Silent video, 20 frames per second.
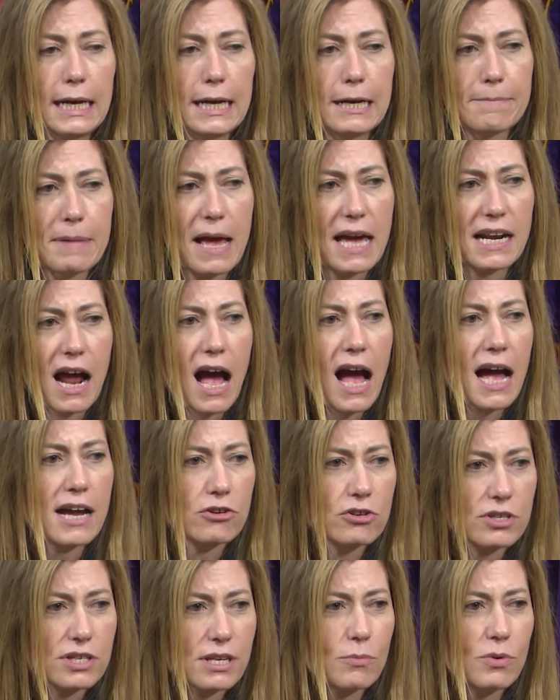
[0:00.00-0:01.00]
um, had
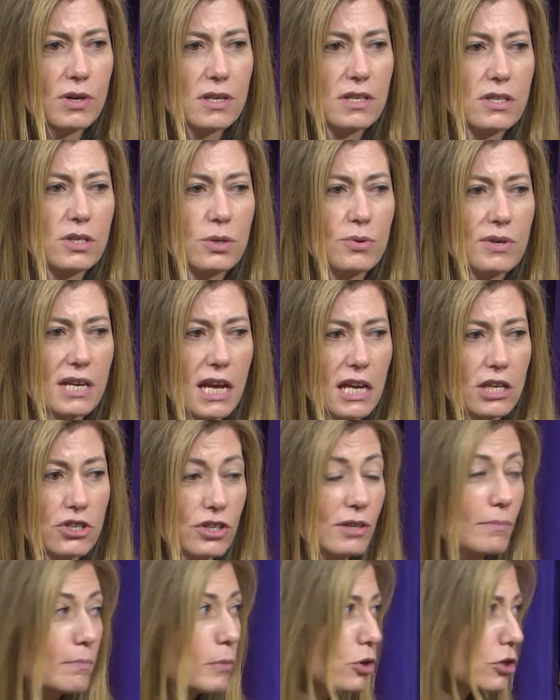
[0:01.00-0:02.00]
hired someone to engage
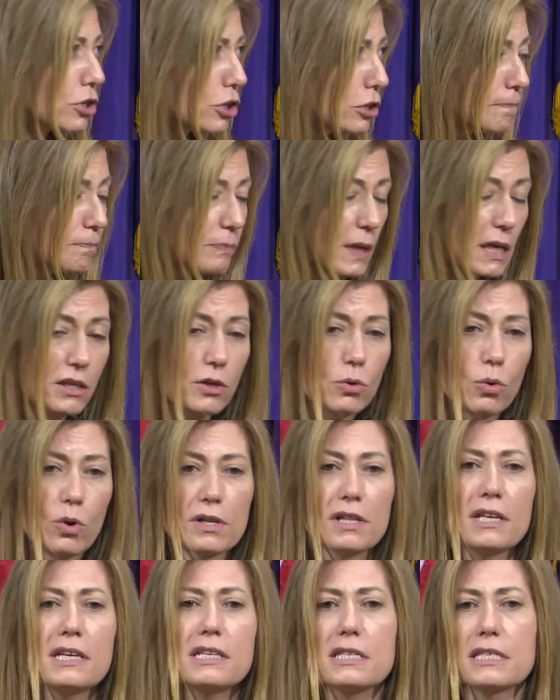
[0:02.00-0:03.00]
in a murder in New
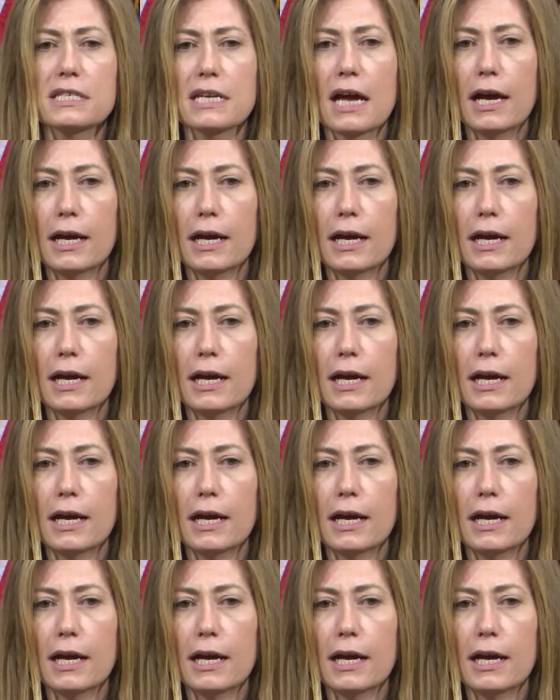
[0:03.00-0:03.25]
Orleans,